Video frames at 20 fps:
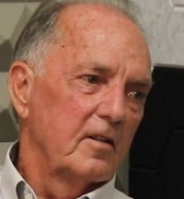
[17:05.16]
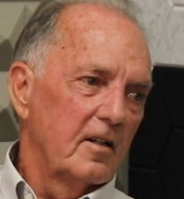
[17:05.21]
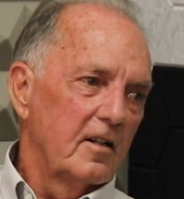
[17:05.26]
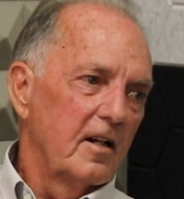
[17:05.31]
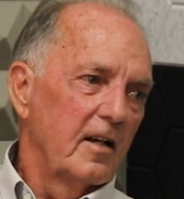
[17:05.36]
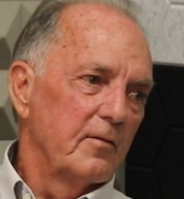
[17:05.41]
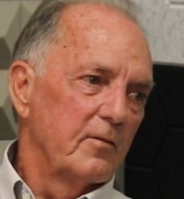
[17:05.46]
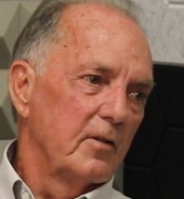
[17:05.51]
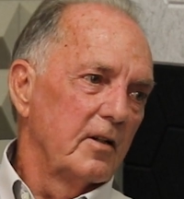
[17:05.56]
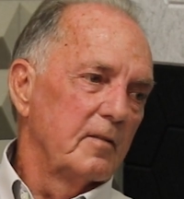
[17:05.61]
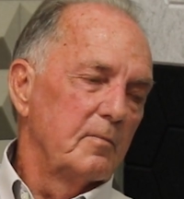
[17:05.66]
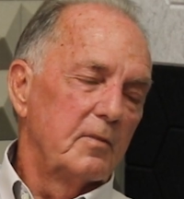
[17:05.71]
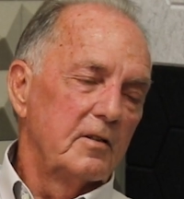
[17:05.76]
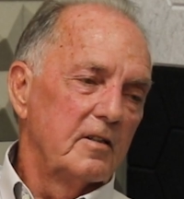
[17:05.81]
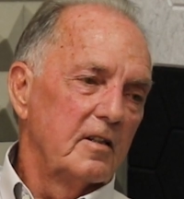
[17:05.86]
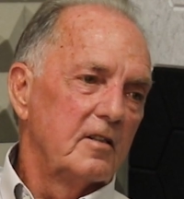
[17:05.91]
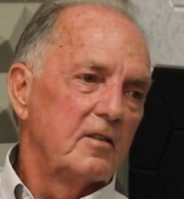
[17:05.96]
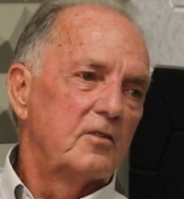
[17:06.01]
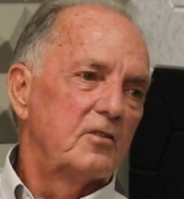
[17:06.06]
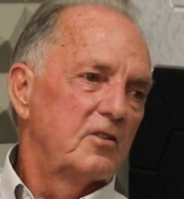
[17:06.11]
that I've read, but
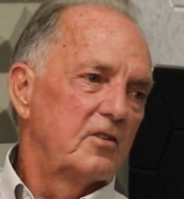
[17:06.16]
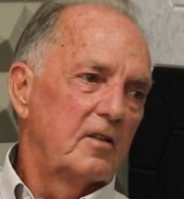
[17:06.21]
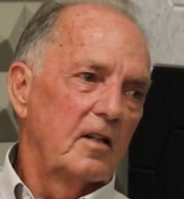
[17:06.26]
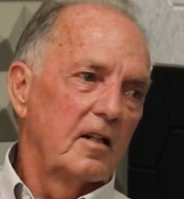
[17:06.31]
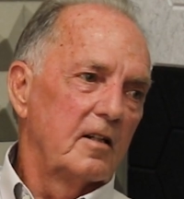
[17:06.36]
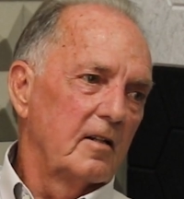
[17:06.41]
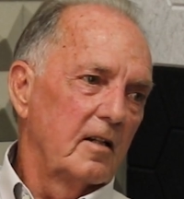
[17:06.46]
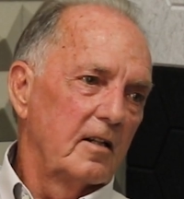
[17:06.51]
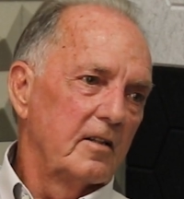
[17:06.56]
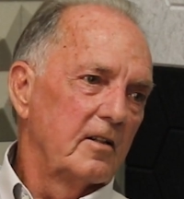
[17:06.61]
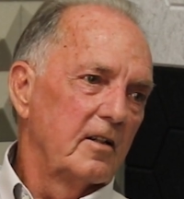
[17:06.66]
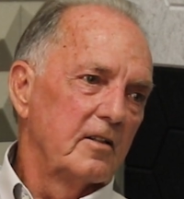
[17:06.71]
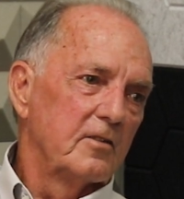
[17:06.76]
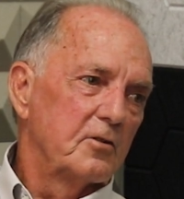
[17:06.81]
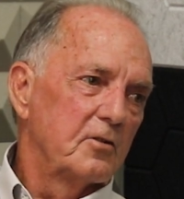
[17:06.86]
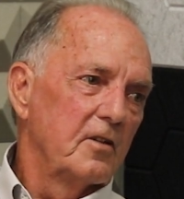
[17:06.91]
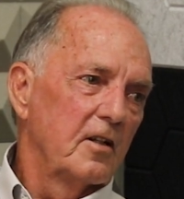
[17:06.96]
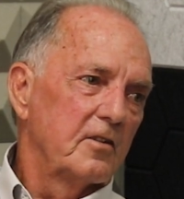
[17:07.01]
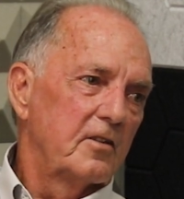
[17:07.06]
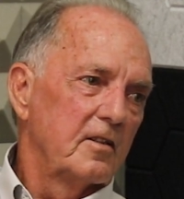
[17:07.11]

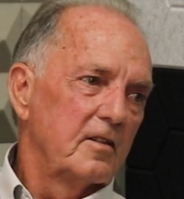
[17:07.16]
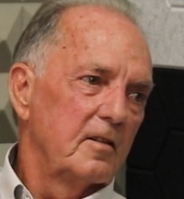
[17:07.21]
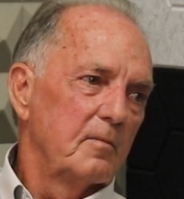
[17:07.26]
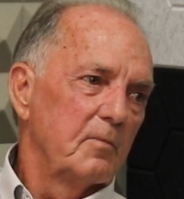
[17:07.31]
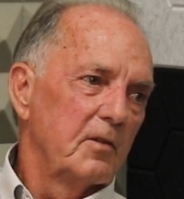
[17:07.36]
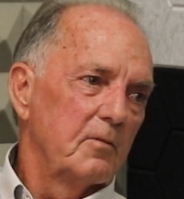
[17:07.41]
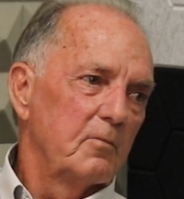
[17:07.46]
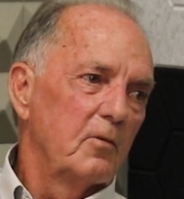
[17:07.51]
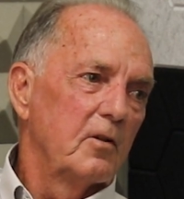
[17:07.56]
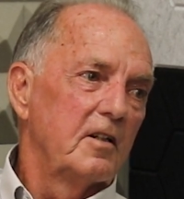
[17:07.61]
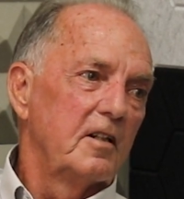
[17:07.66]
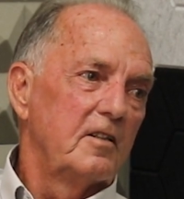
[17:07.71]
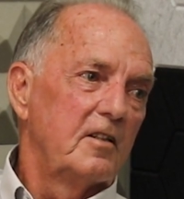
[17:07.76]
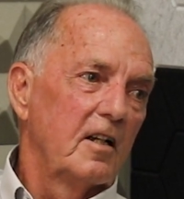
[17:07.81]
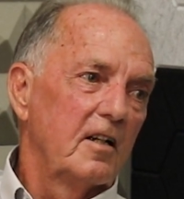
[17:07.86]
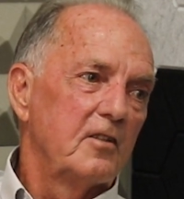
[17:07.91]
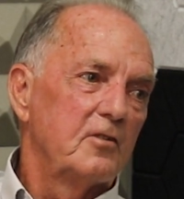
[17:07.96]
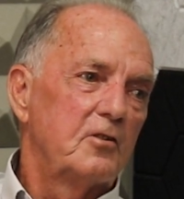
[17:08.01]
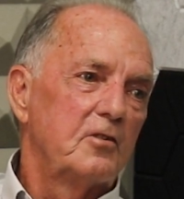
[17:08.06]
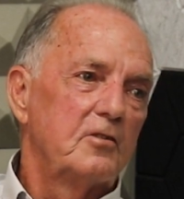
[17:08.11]
there's nothing. But what he
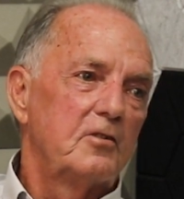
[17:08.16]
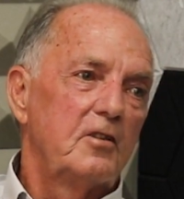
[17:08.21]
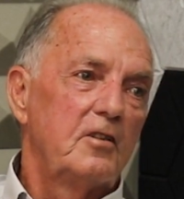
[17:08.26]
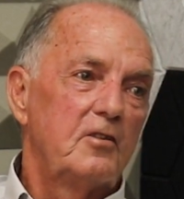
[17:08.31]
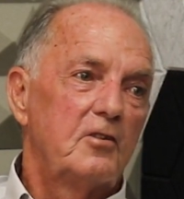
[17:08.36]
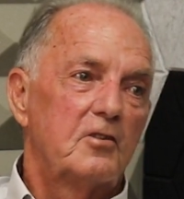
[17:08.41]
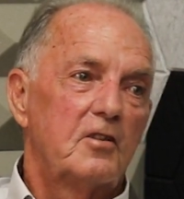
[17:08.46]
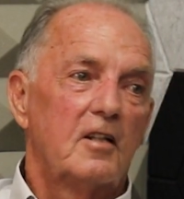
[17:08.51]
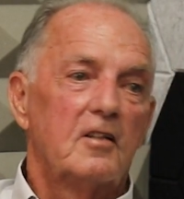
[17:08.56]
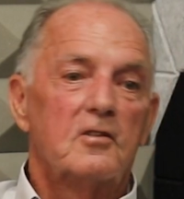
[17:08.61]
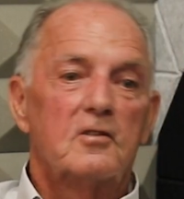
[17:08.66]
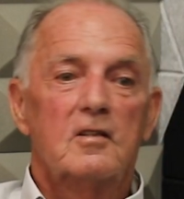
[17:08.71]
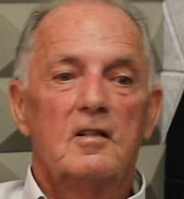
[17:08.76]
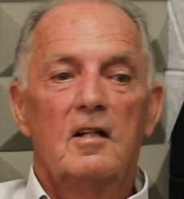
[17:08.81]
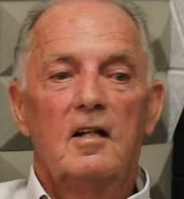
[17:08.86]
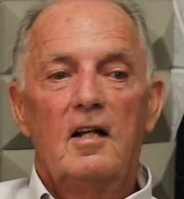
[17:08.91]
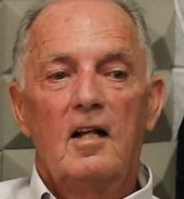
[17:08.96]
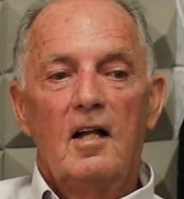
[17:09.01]
does is he says,